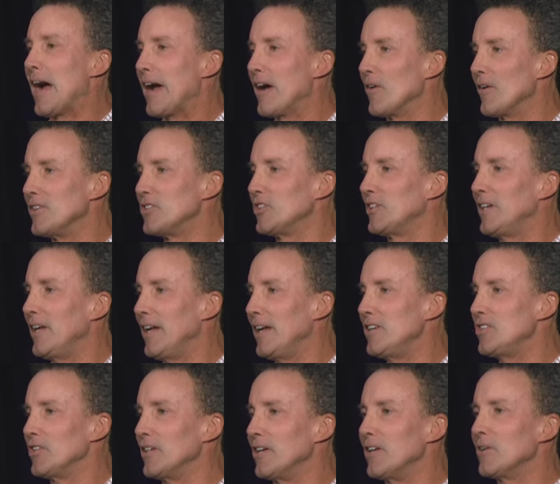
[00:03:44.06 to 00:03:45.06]
higher
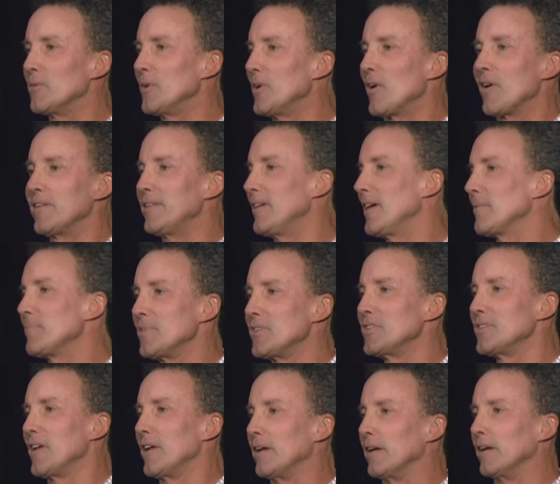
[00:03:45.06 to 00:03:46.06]
education, here we are at the
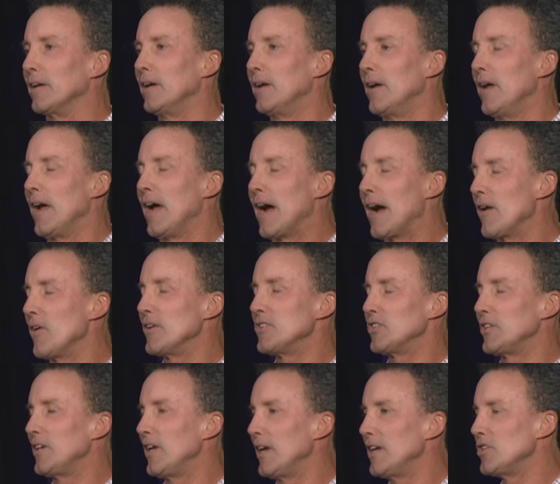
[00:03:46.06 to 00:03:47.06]
epicenter. Higher
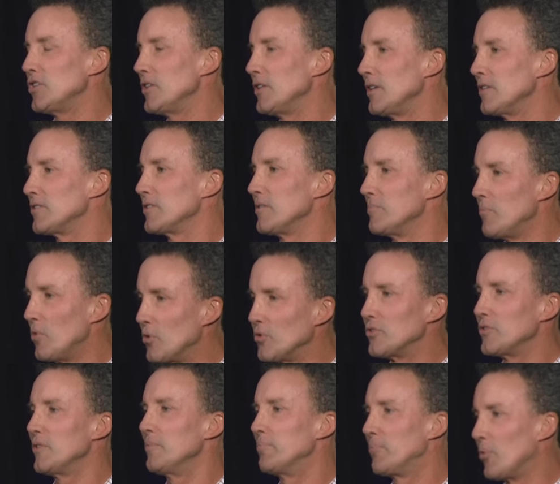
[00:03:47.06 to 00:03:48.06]
education is the
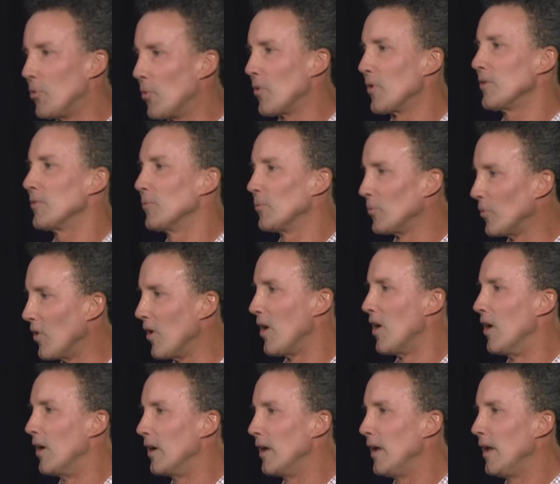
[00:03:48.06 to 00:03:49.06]
most important
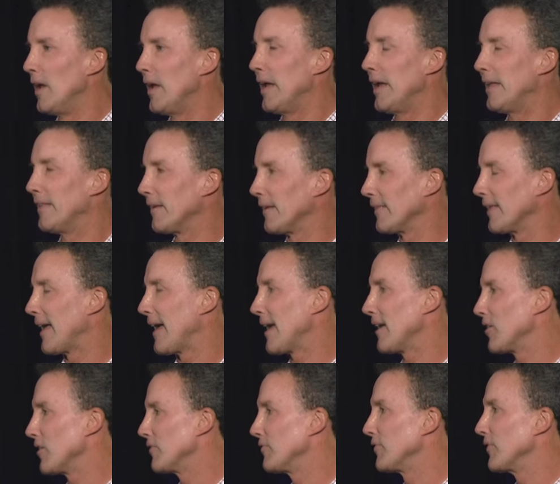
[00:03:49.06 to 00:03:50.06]
rung in the
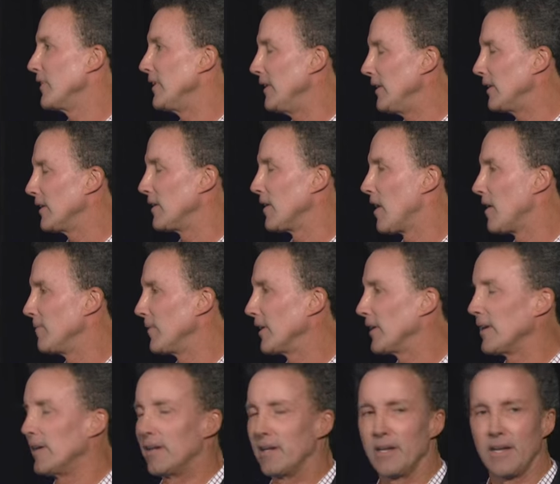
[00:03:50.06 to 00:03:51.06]
ladder for economic
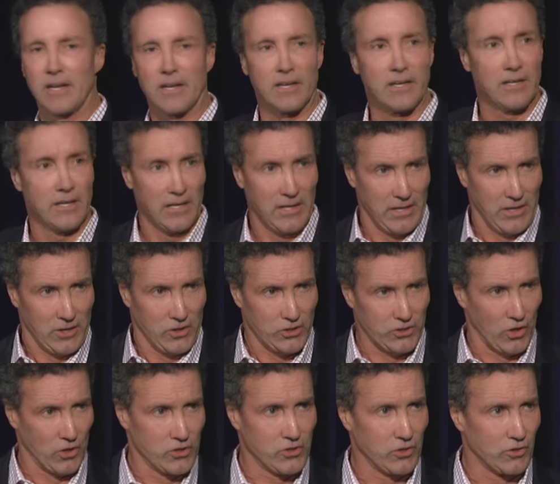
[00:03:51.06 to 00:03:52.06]
and
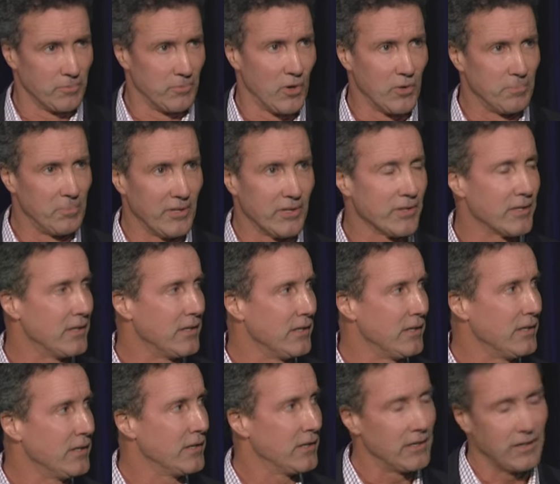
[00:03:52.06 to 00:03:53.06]
social mobility
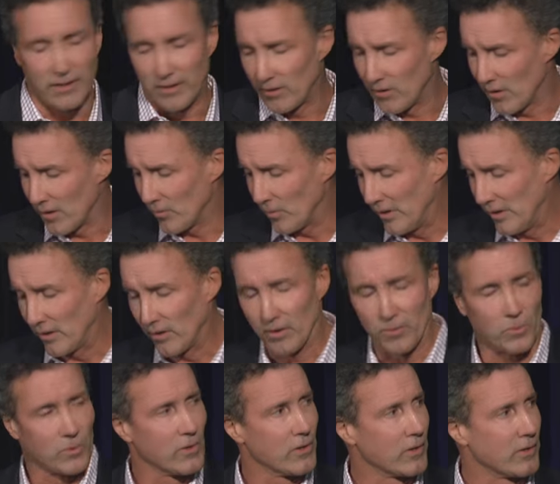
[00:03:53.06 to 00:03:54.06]
in our
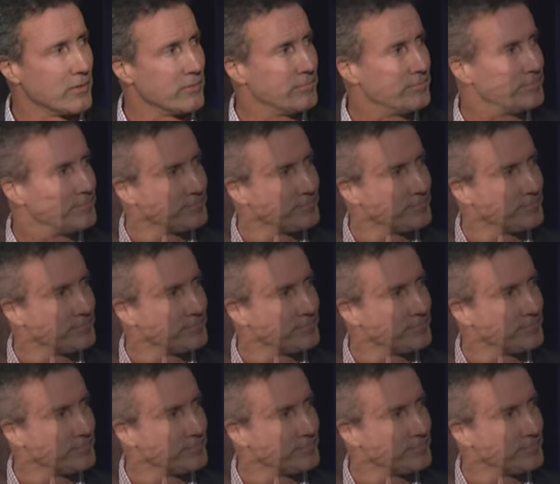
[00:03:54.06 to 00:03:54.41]
world.